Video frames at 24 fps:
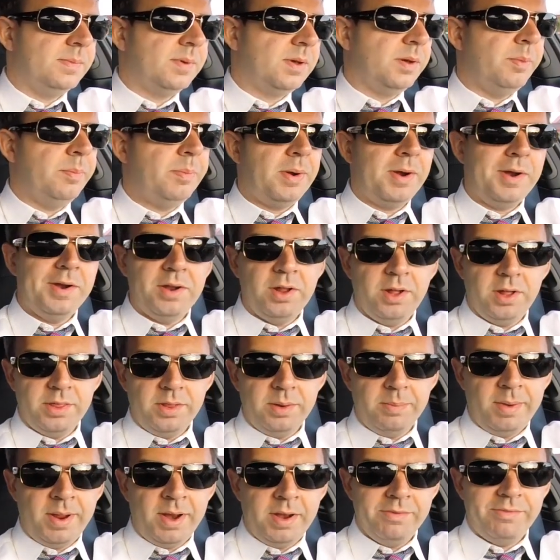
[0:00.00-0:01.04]
compared to
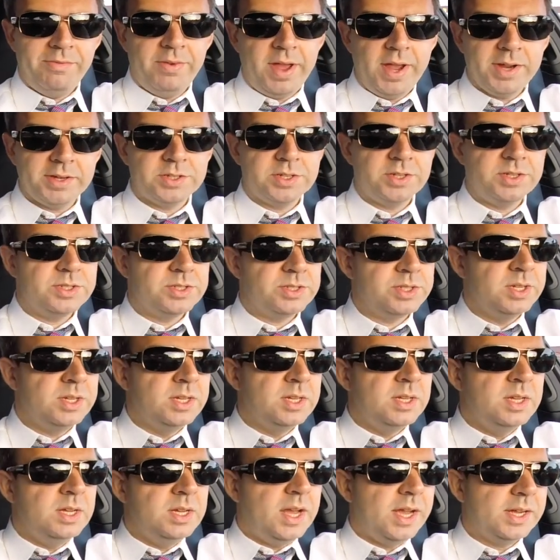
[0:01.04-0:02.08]
other manufacturers.
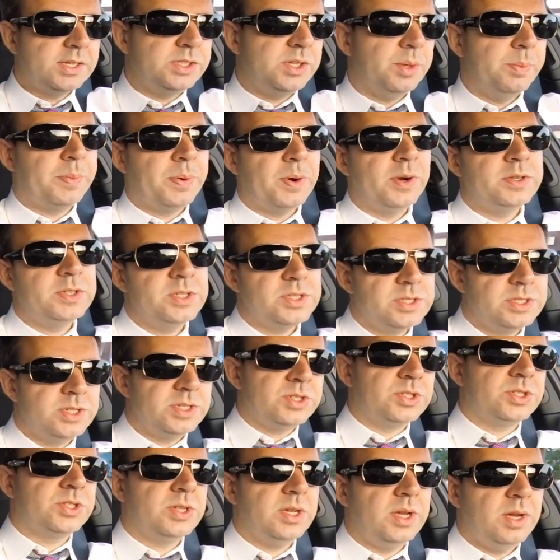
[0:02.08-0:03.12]
I actually purchased
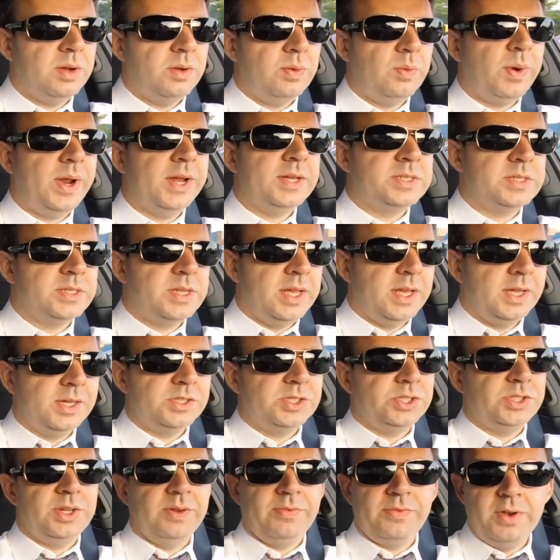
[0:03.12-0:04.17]
this
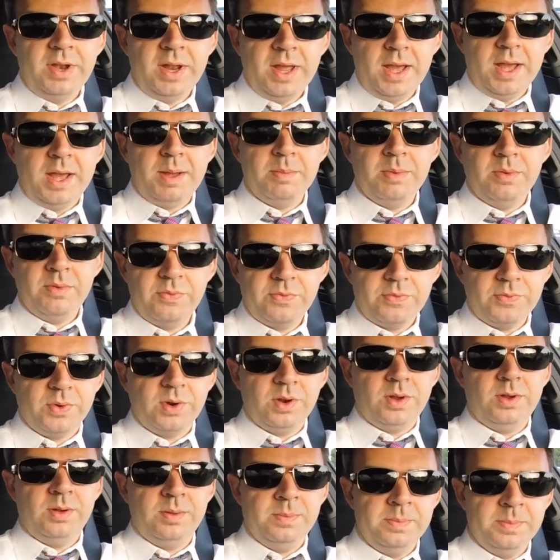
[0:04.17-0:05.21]
Raceseng shift knob
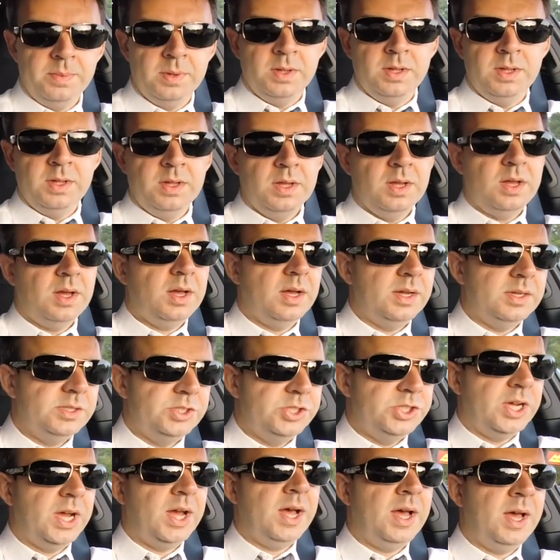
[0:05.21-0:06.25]
from
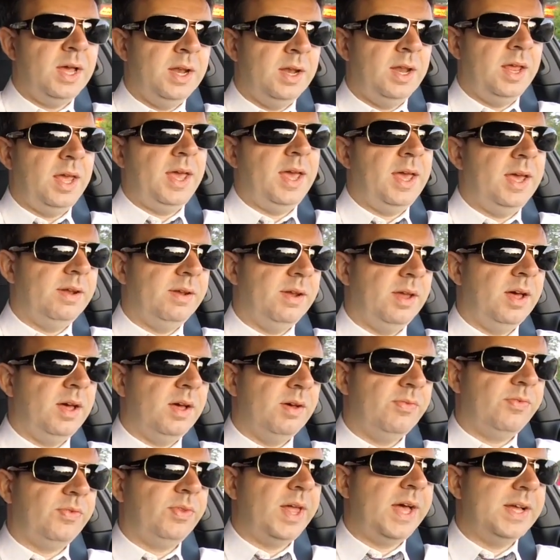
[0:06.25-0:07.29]
John at
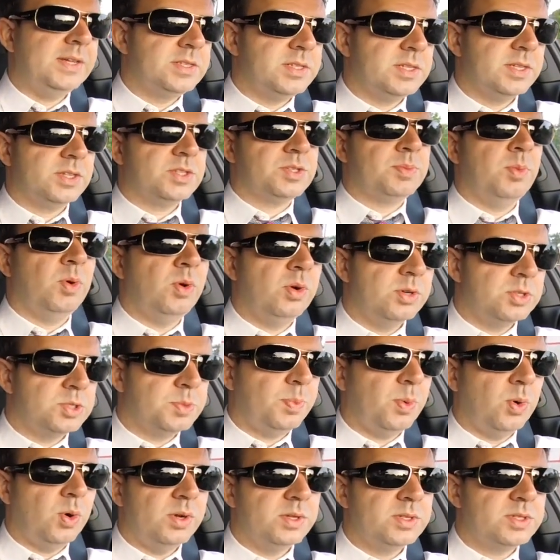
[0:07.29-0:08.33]
Flat 6
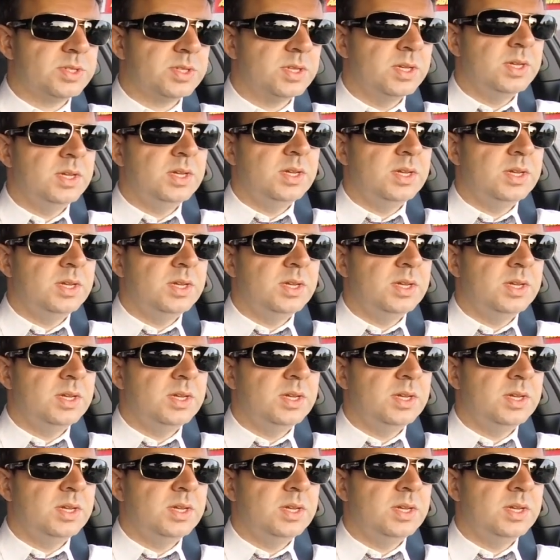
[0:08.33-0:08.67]
Motorsports.